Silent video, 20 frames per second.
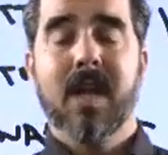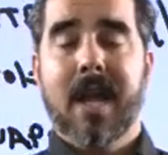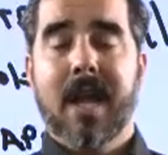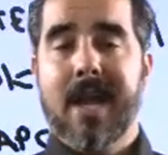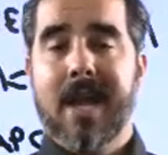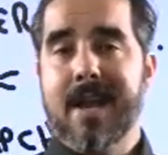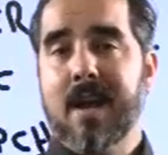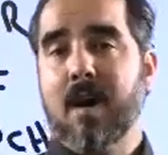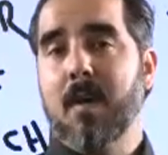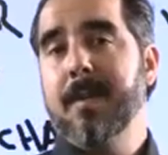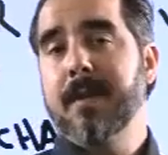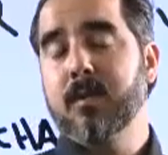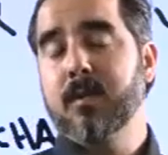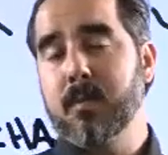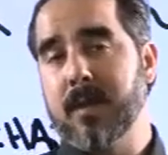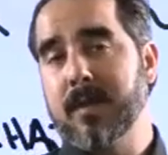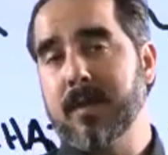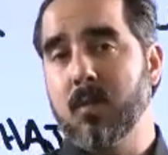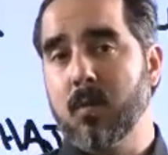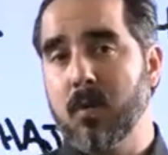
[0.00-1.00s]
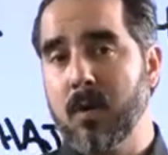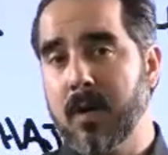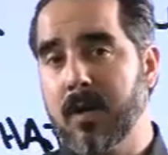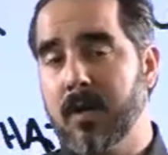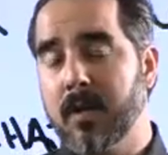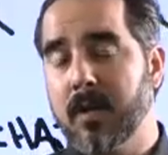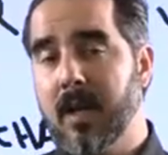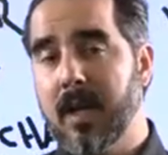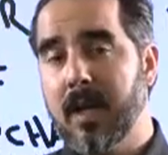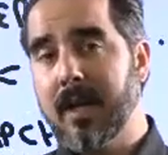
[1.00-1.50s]
and help me spread the word,
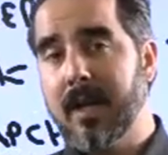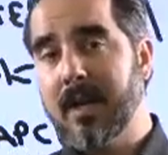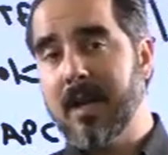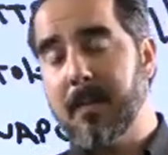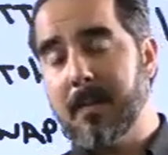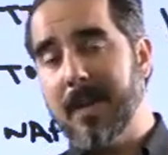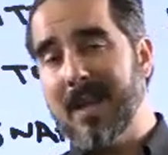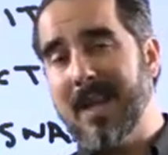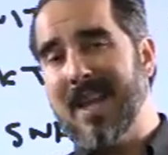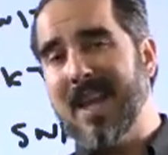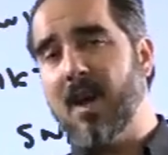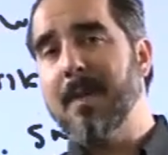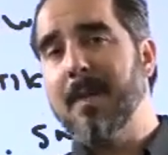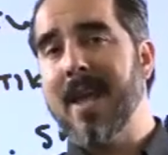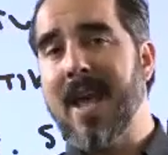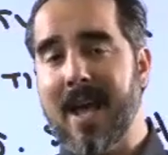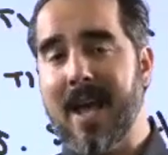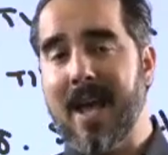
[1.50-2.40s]
and then help me